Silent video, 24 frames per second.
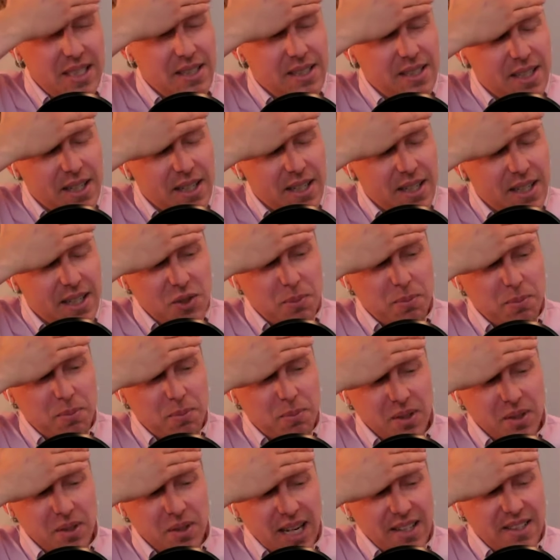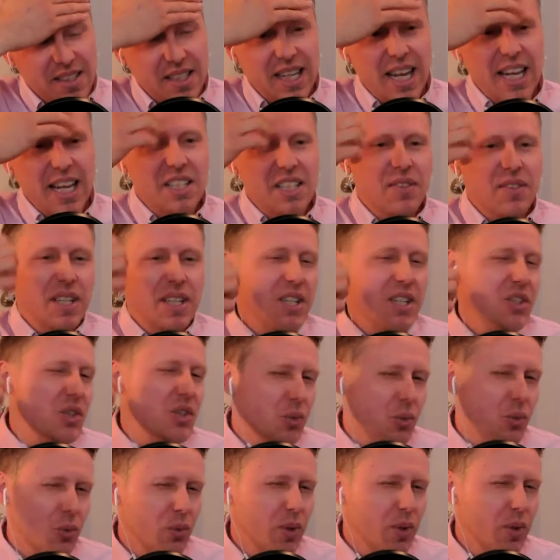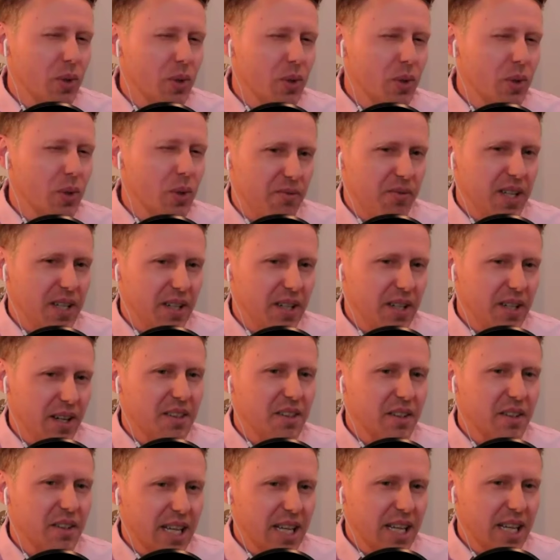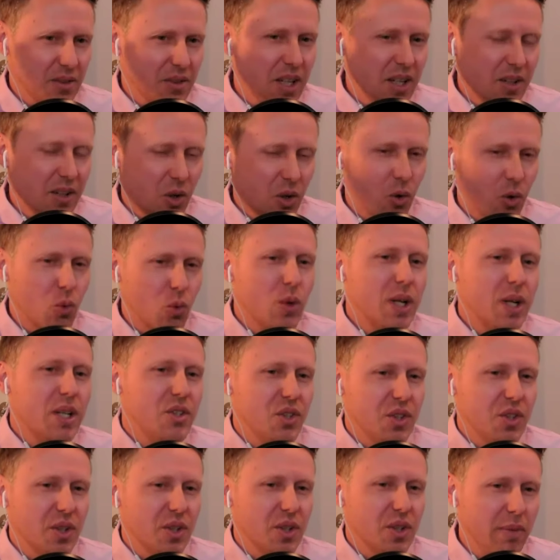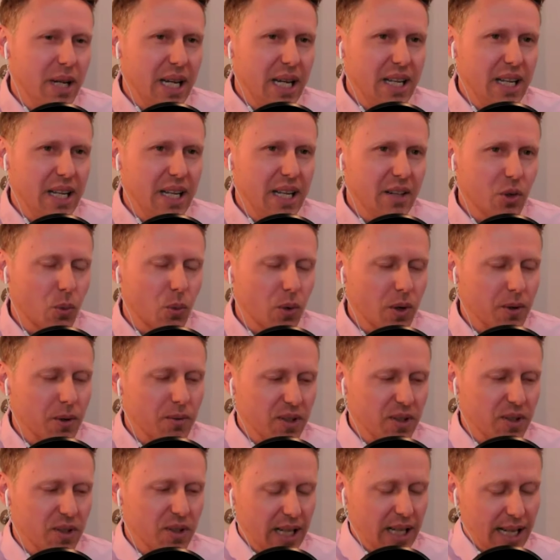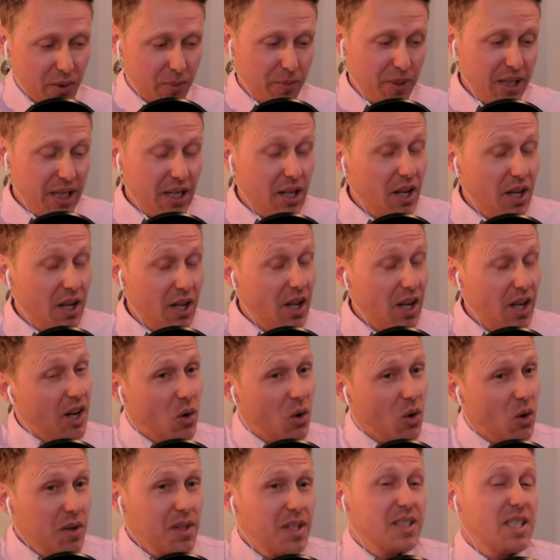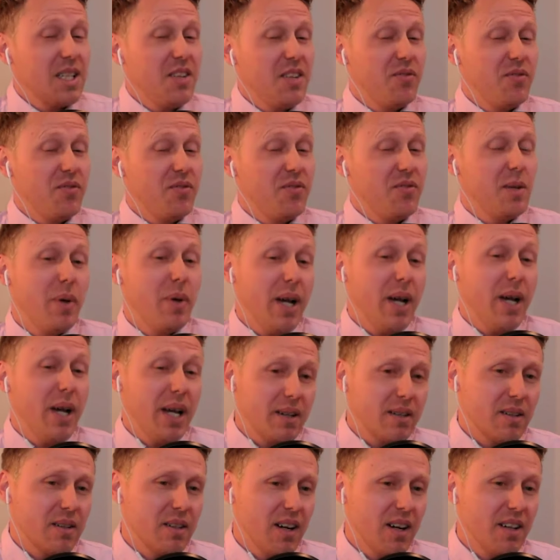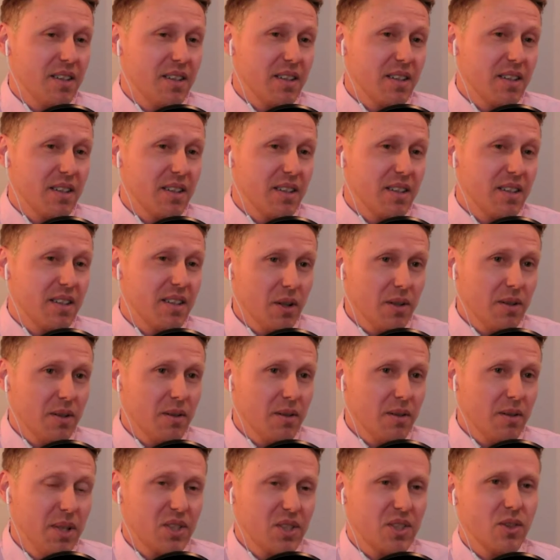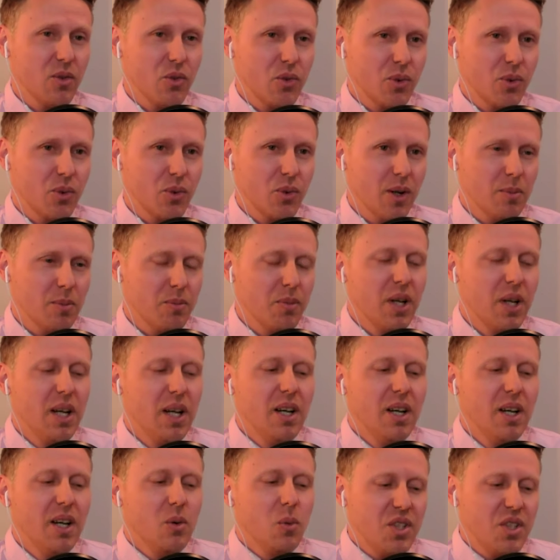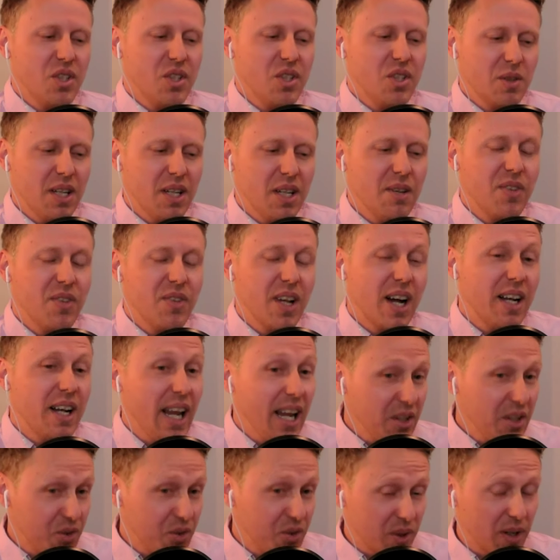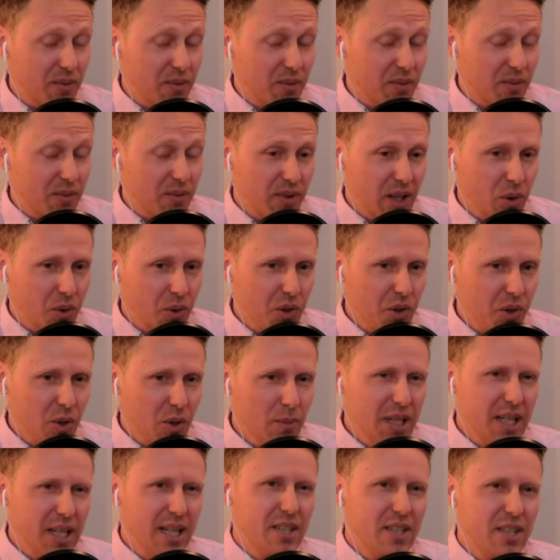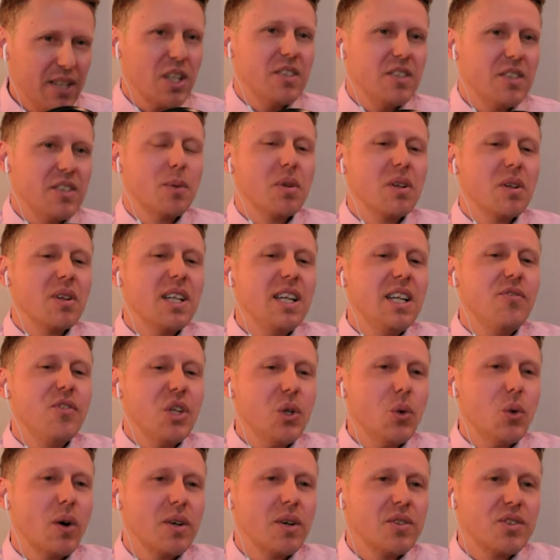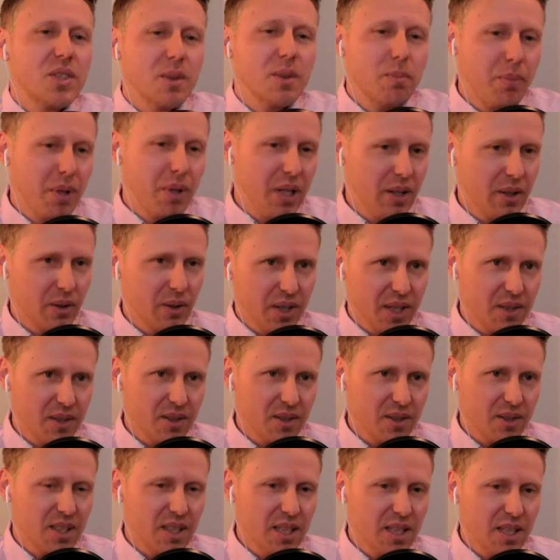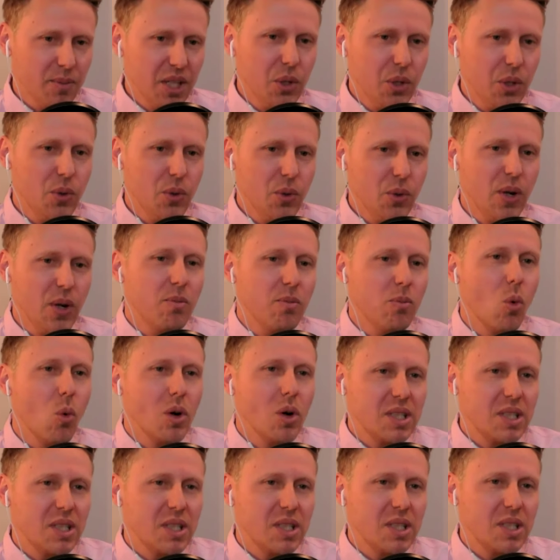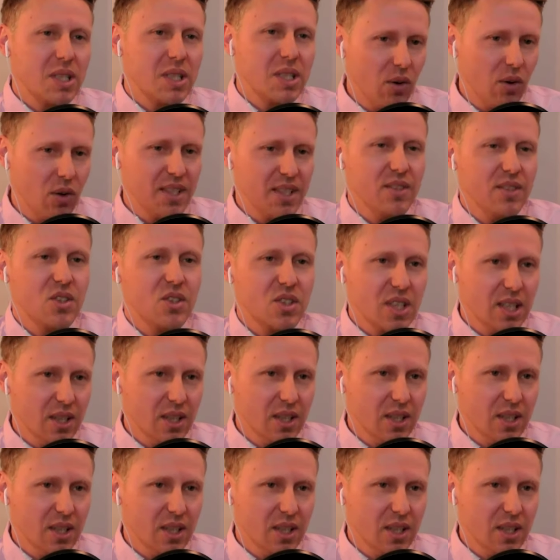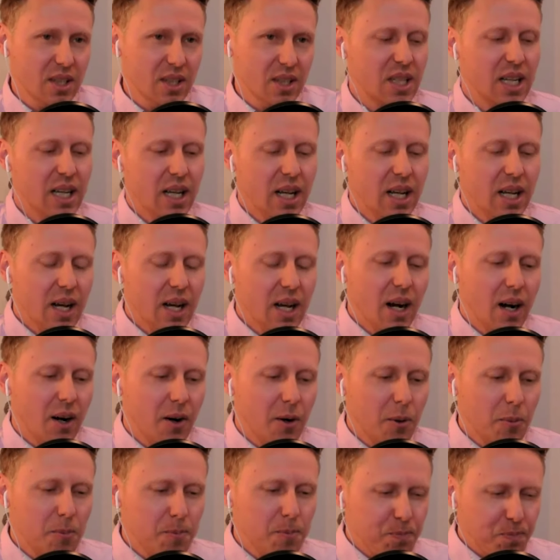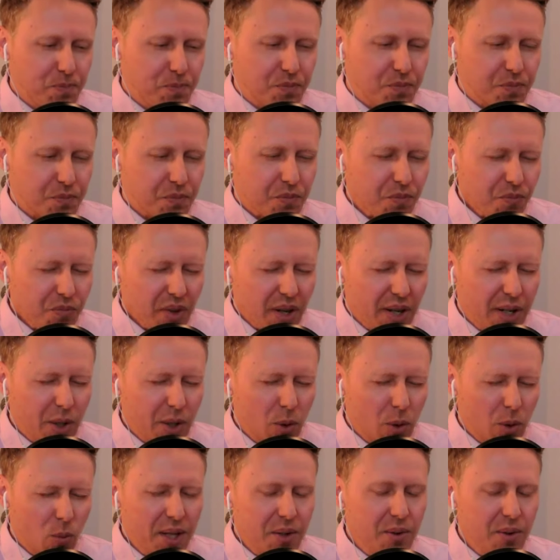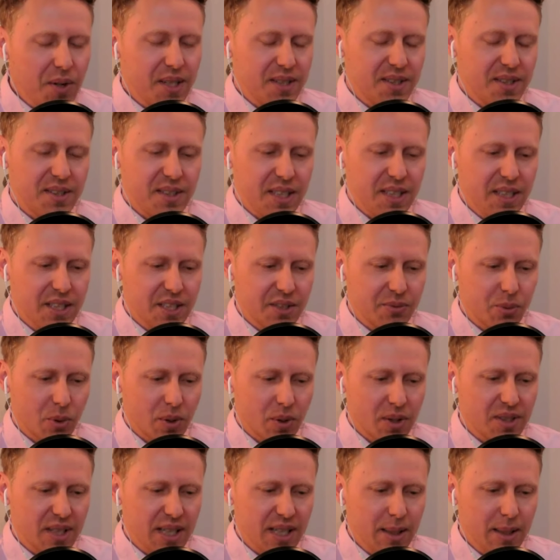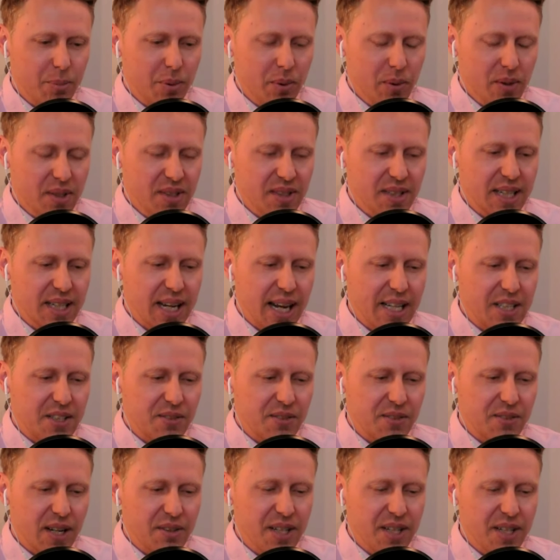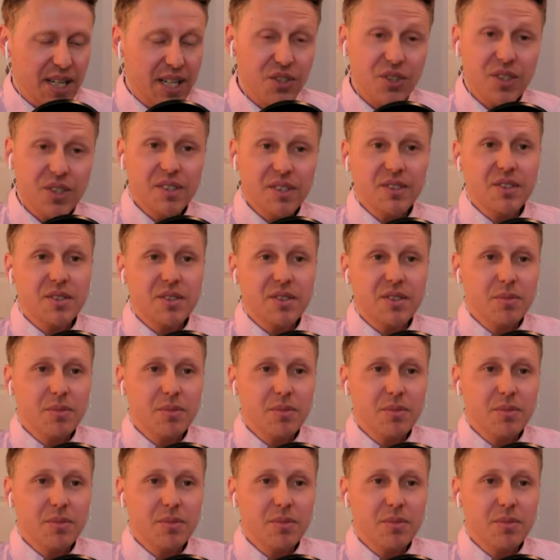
does Bill Gates and the Gates Foundation really fit under that original meaning of the word philanthropy? Or does he fit better under the word misanthrope, which is if not hatred of your fellow human, it's it's a belief that you are superior to them, that you have more talent and skills. Um, and a way you can see this, for example, is in the Gates Foundation's,